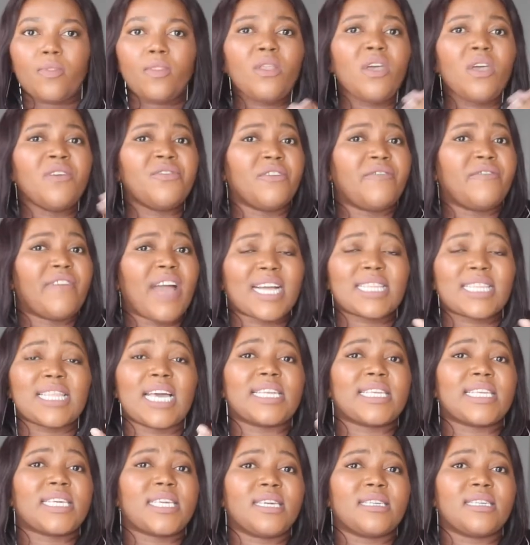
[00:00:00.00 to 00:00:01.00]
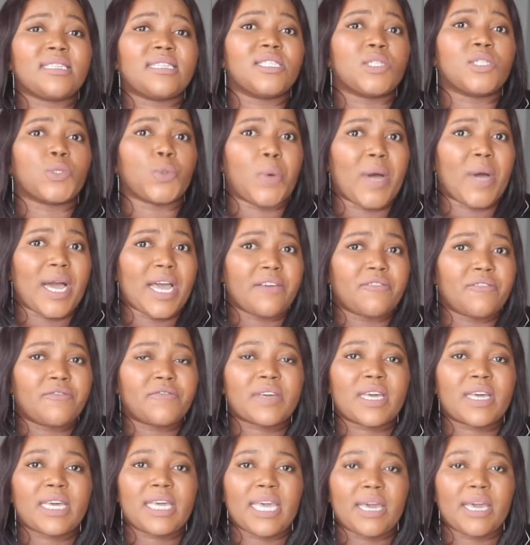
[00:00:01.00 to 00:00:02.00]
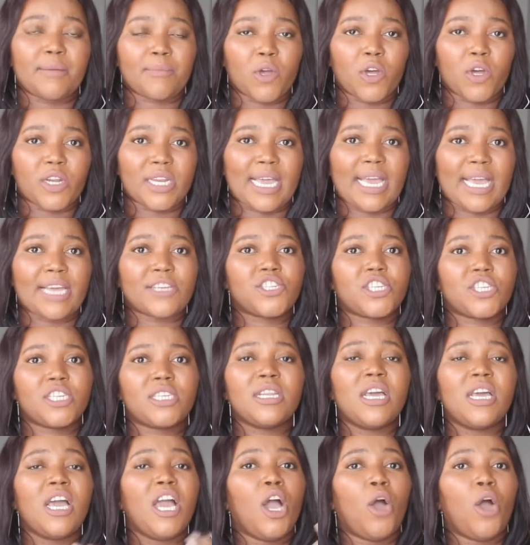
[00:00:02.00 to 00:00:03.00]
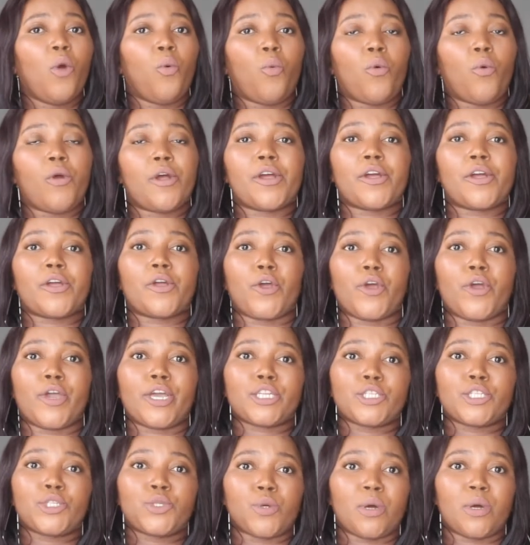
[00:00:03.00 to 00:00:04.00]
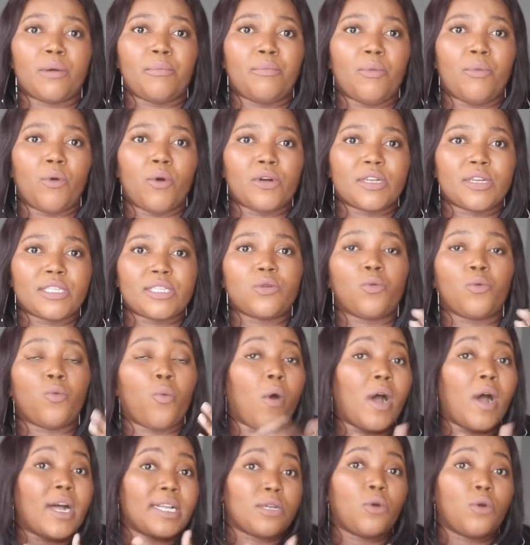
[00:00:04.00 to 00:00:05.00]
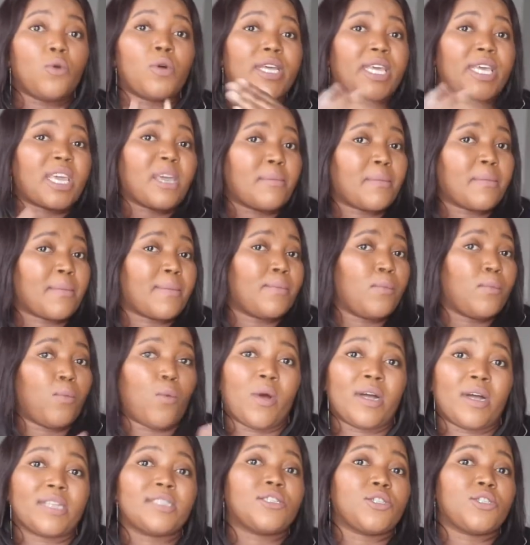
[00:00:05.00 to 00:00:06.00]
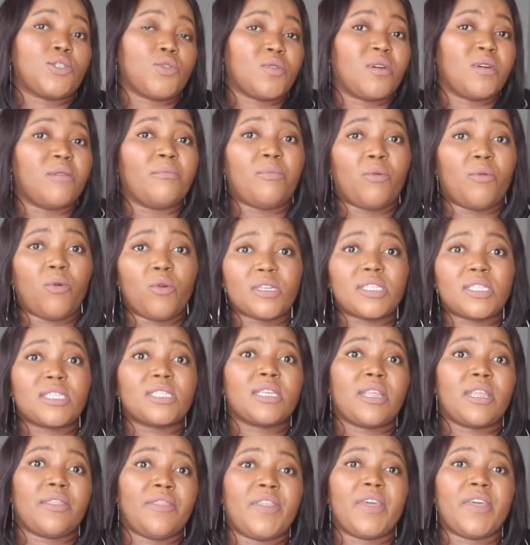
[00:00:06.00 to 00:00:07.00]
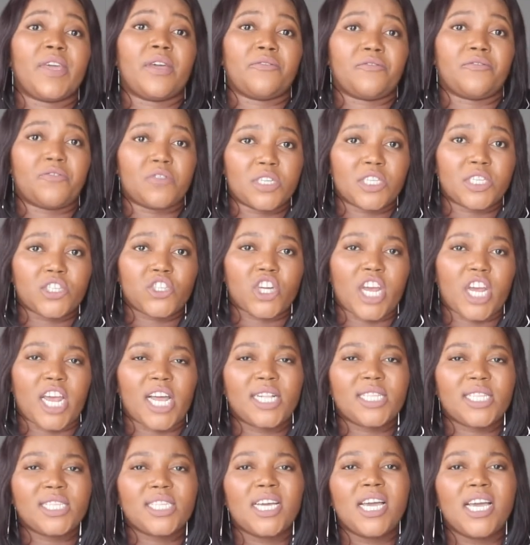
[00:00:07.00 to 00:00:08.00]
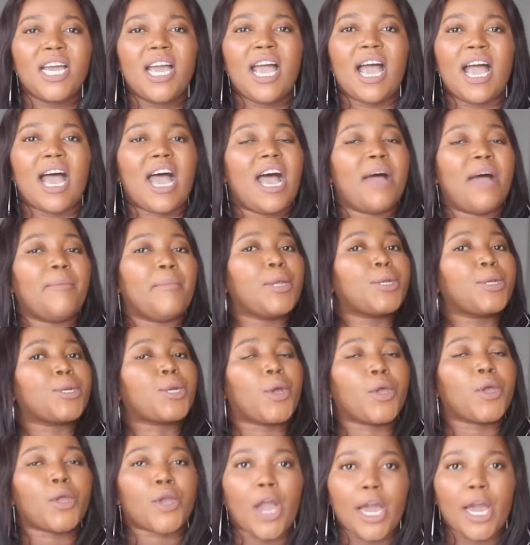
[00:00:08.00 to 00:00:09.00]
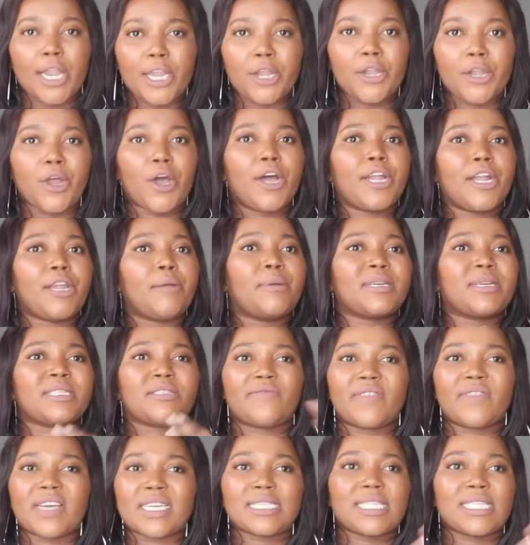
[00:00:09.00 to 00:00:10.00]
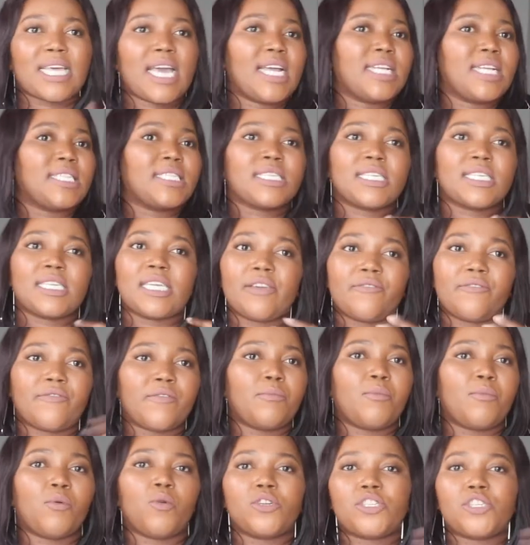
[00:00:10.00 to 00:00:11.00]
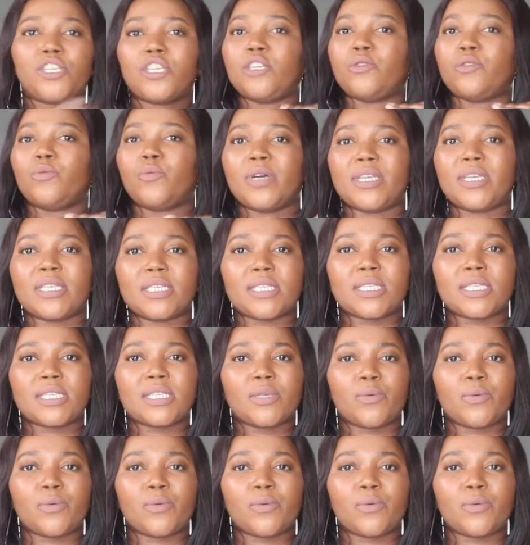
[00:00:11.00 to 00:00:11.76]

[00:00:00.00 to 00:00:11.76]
the fact that he and his wife, Kim Kardashian, were going to abort Kim wanted to abort their first child, and going on and on about the fact that if abortion was